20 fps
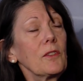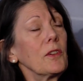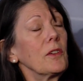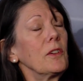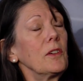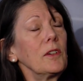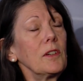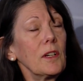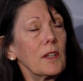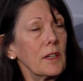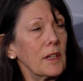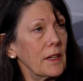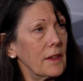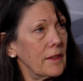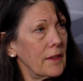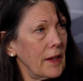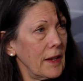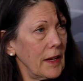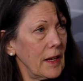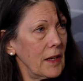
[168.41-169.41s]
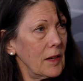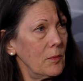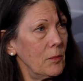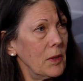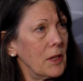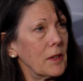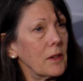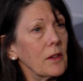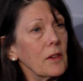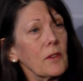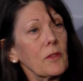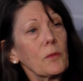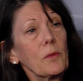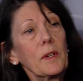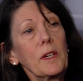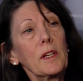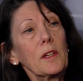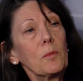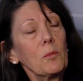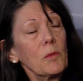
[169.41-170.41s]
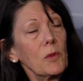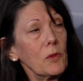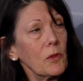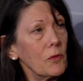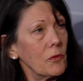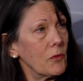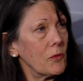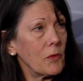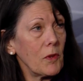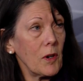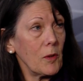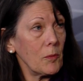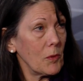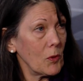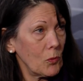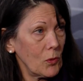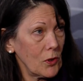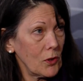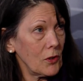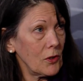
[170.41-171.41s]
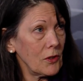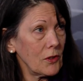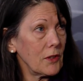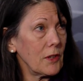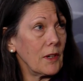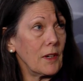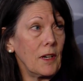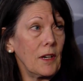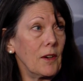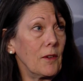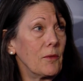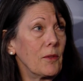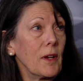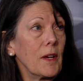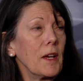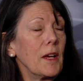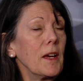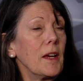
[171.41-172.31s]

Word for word: turned on its head because we had moved from a world of,